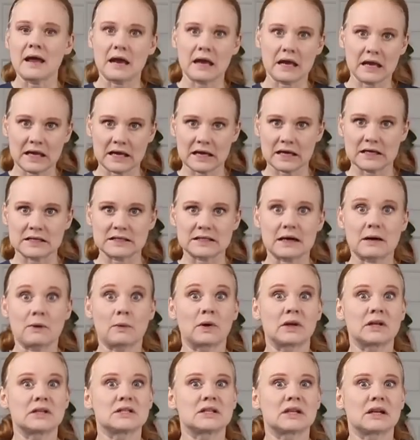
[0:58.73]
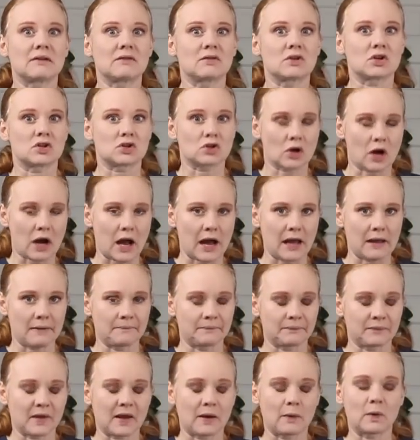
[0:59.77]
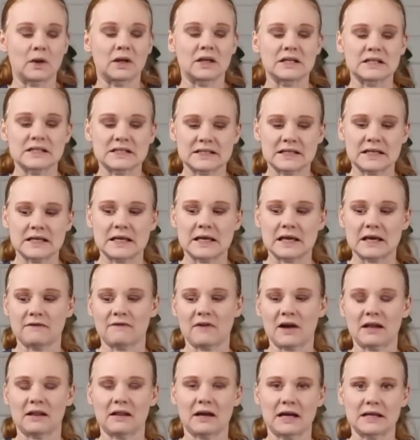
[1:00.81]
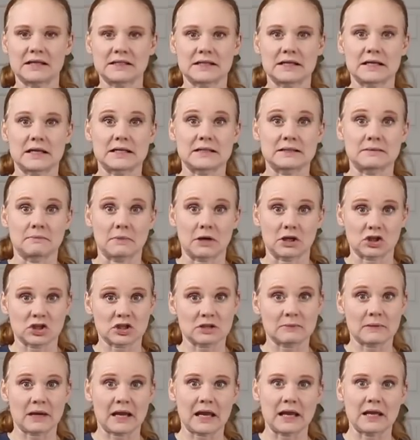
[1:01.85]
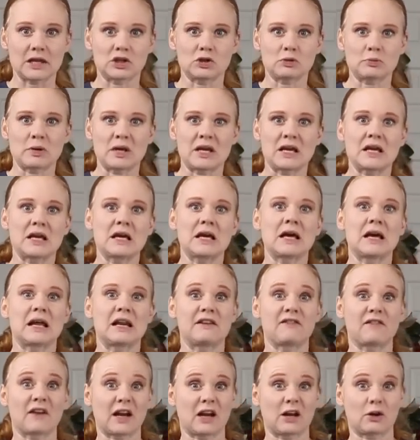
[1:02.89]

And I wanted to give it a try. I wanted to see if I liked it as much as my HP and if I